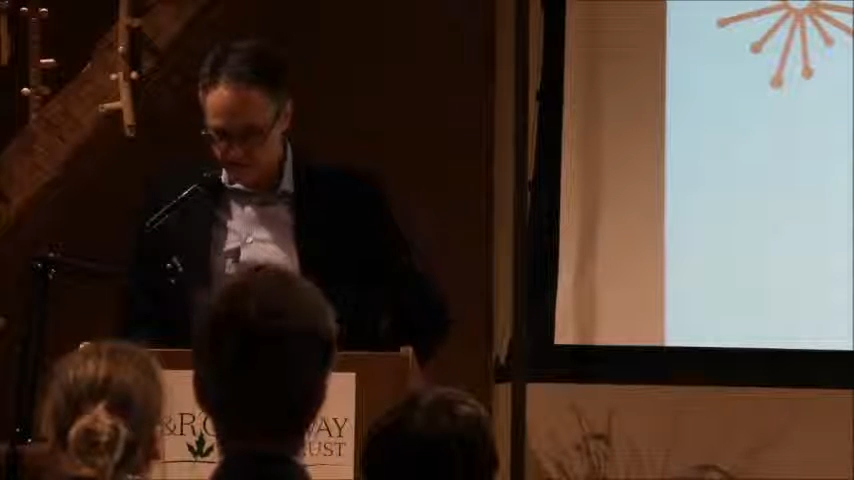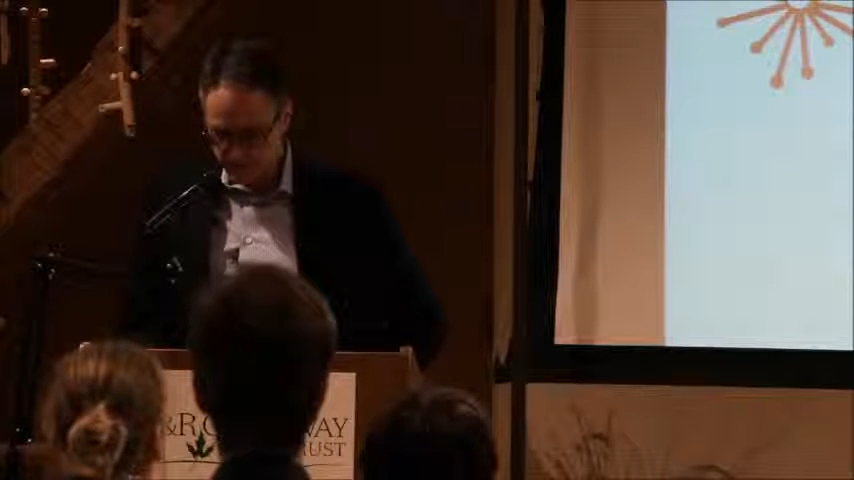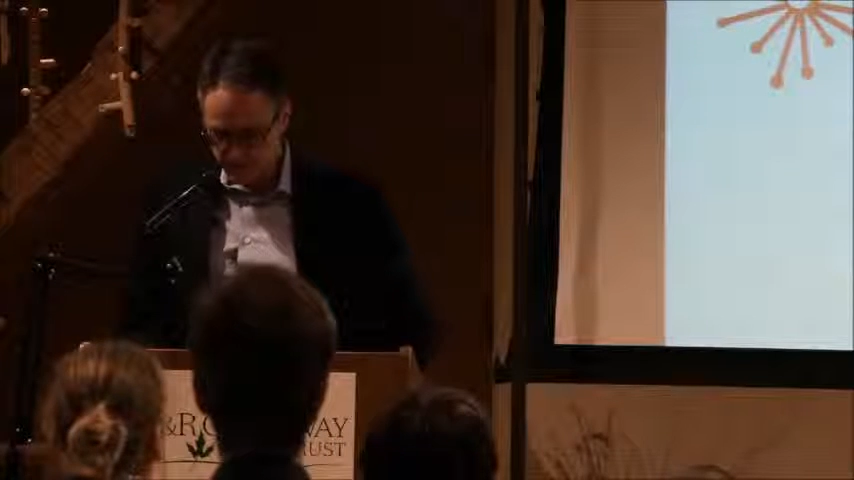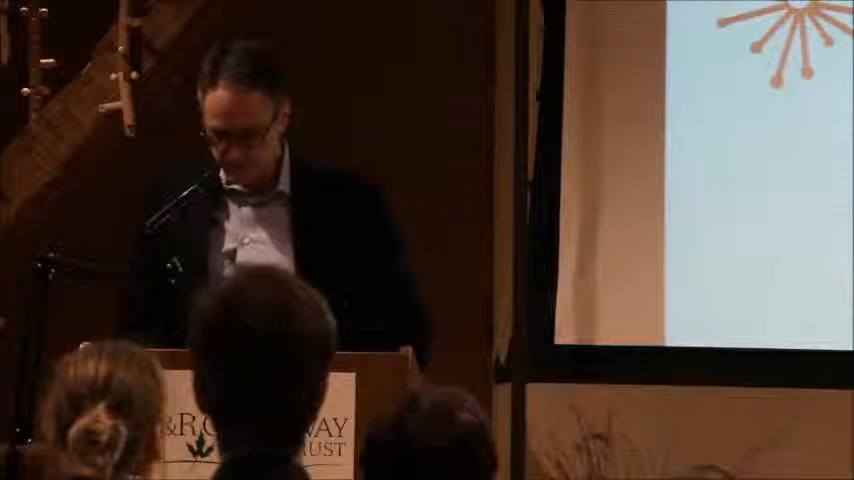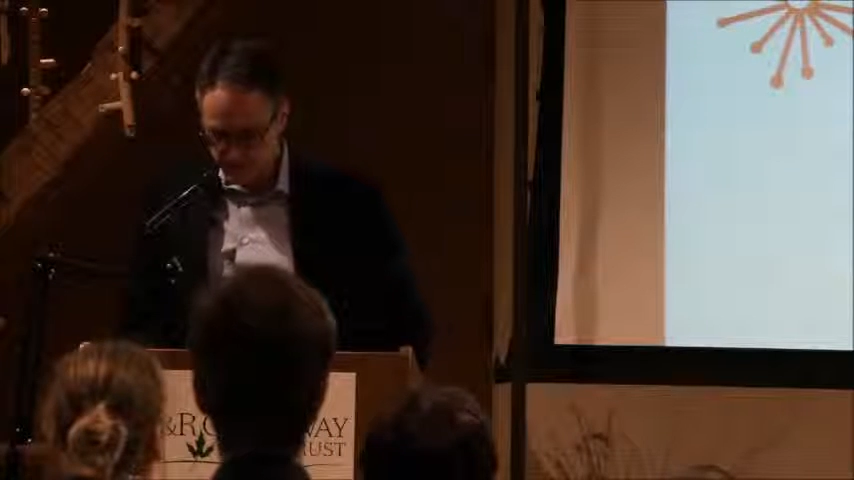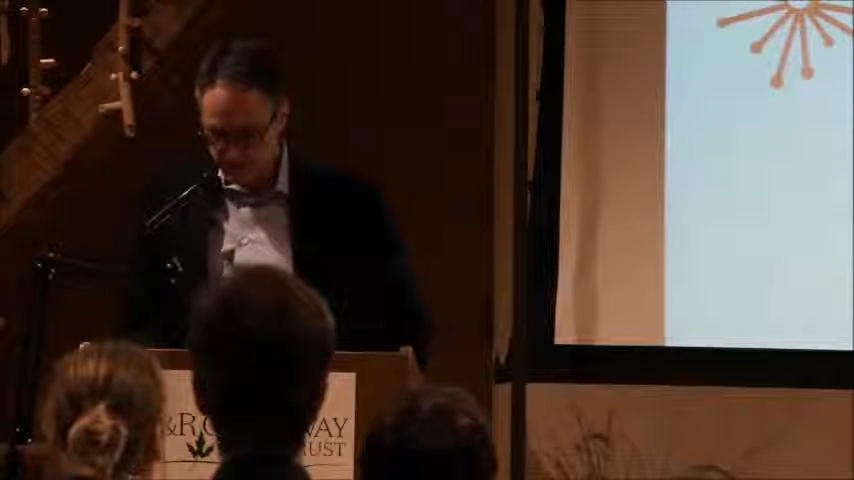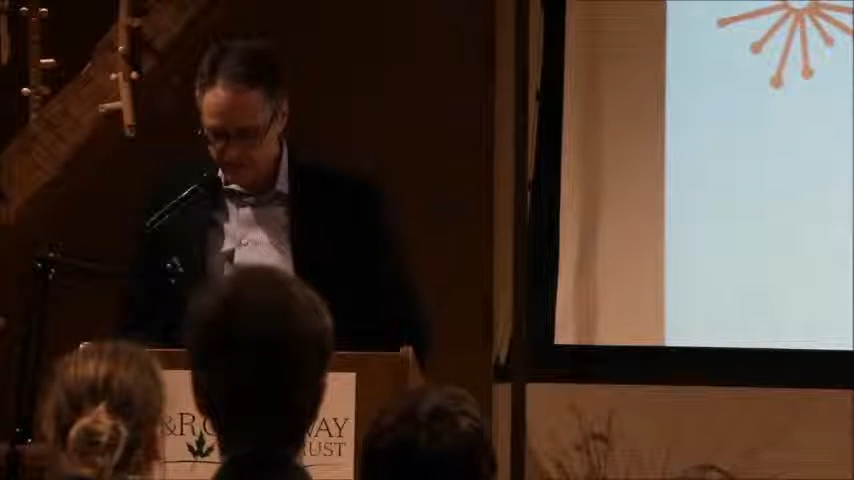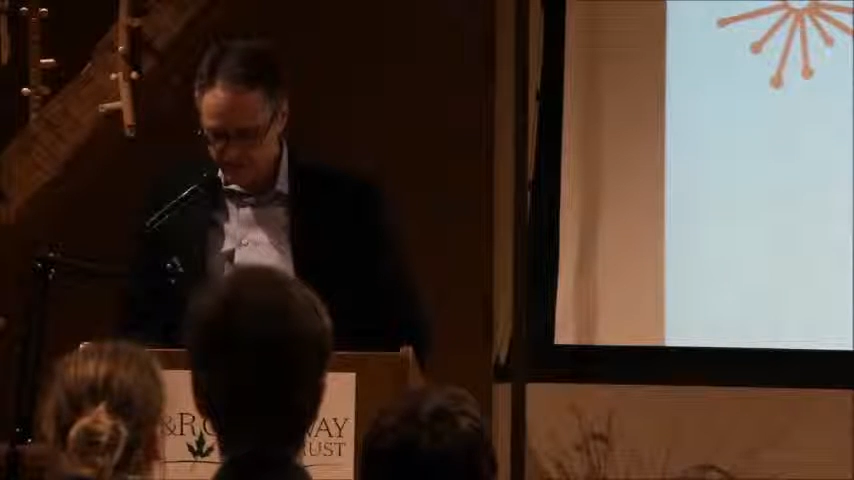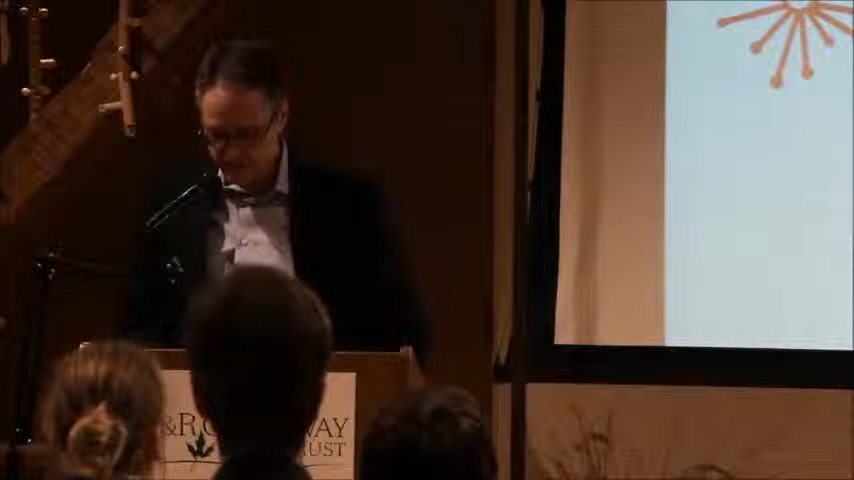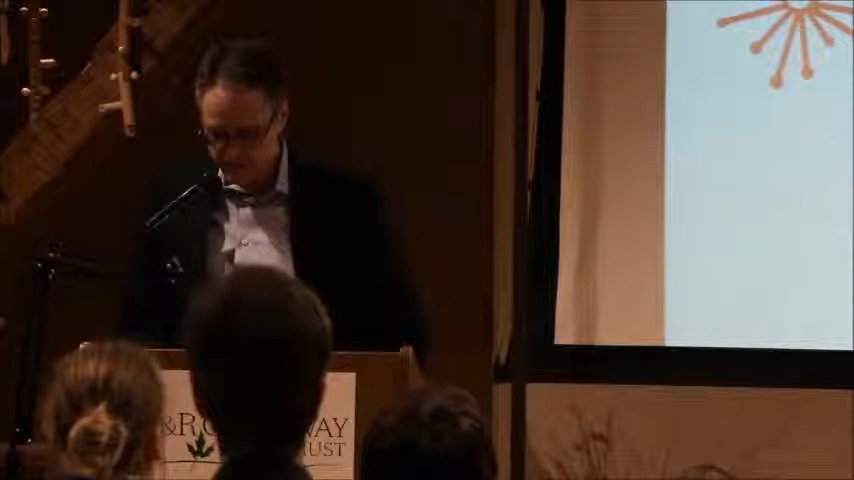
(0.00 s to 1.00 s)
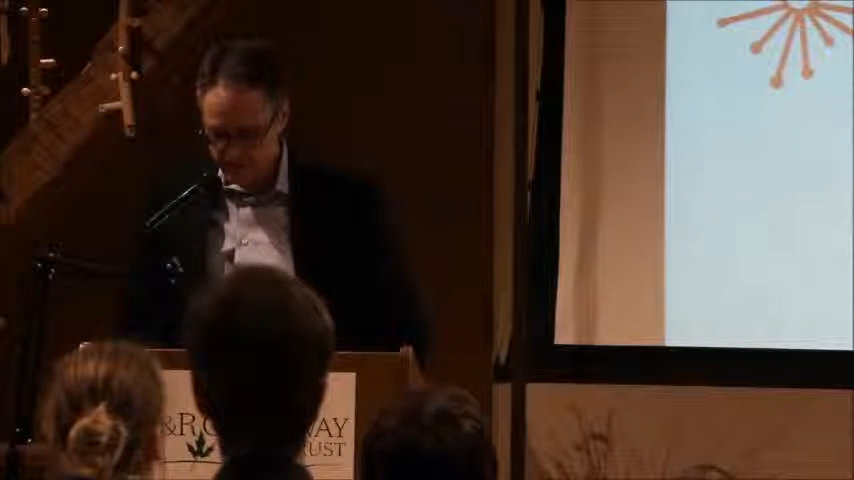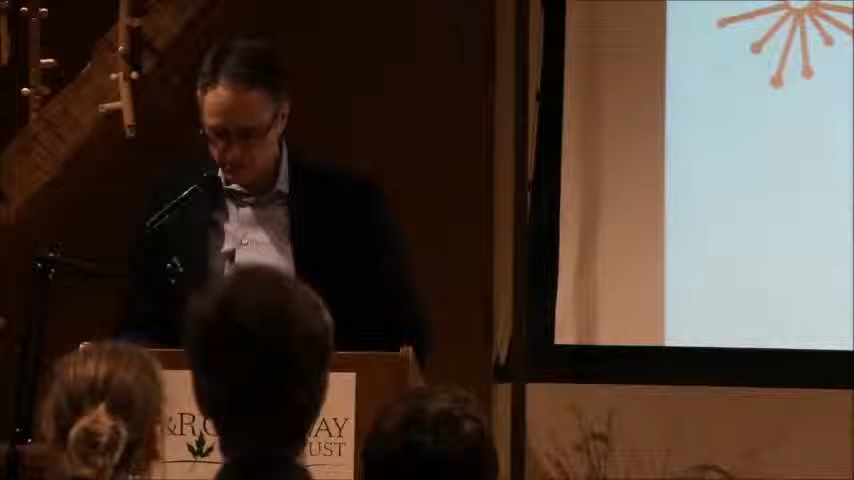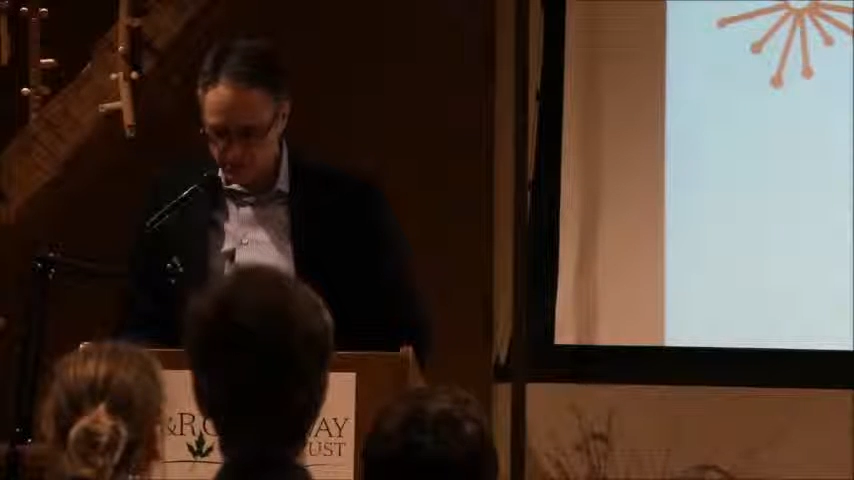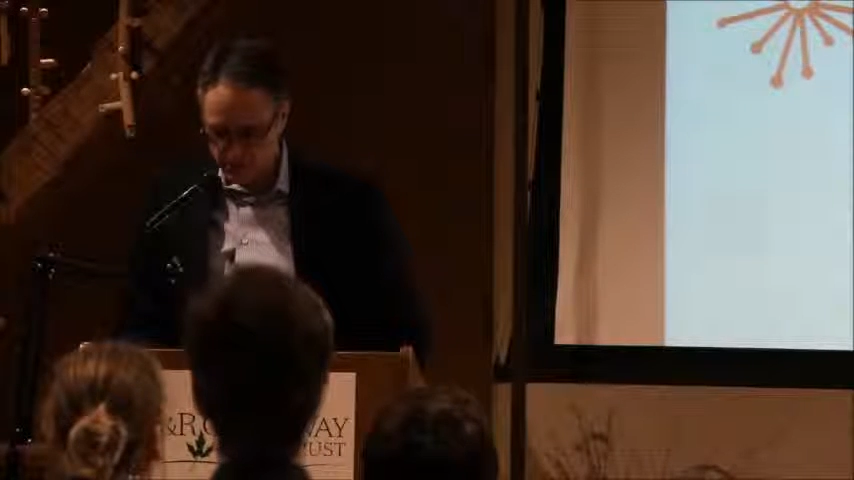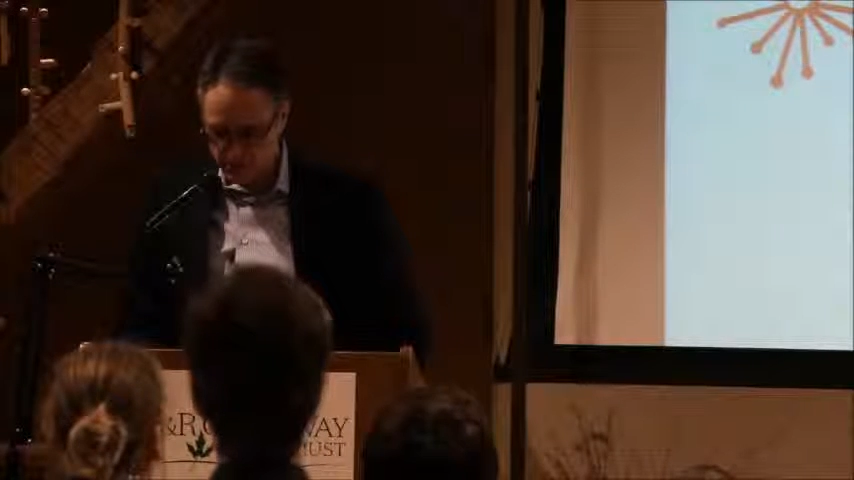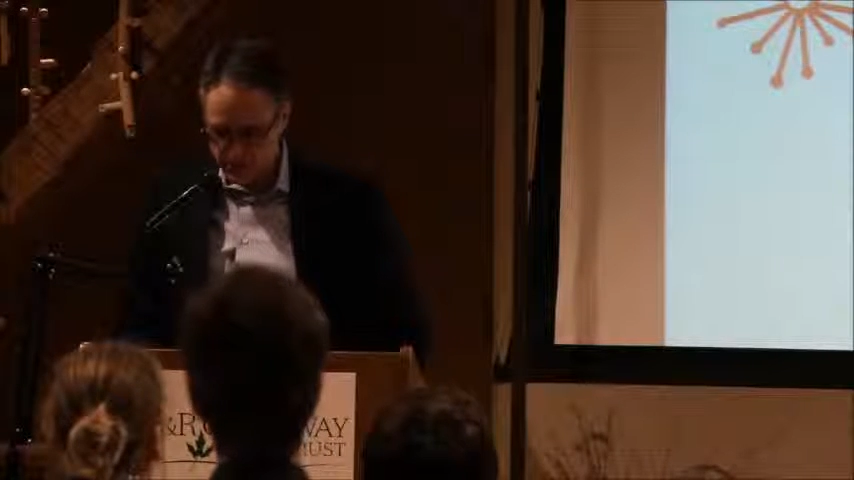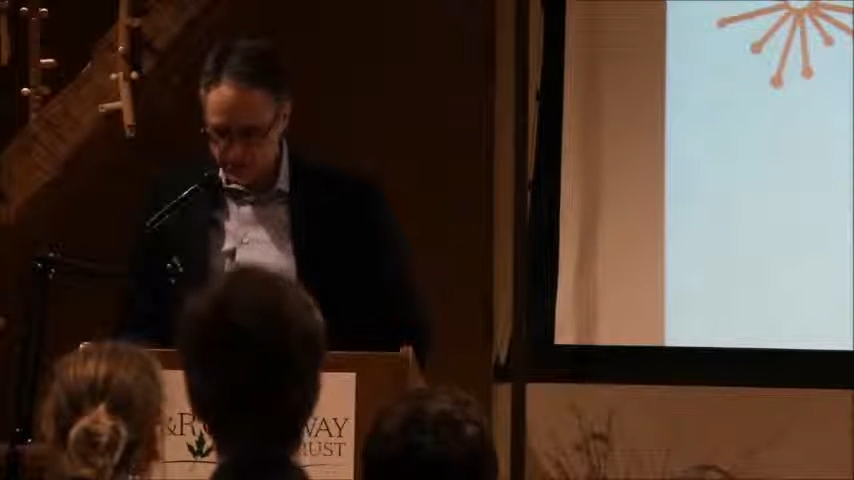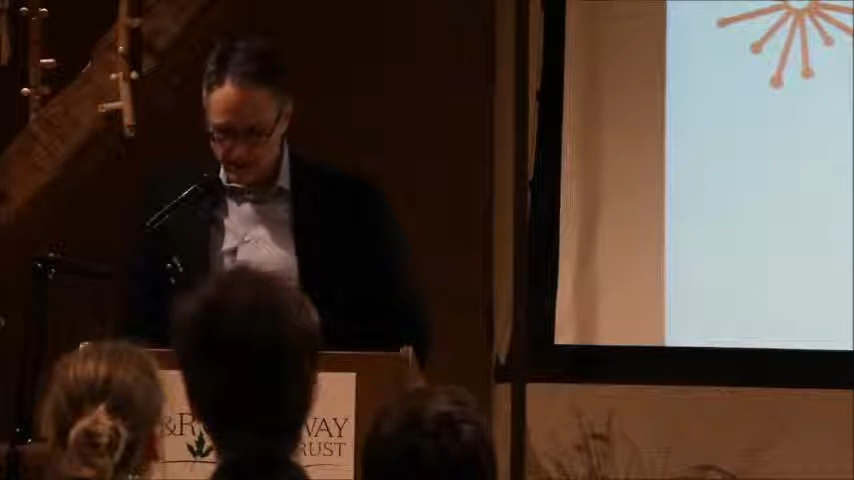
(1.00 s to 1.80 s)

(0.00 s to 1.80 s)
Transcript: other individually,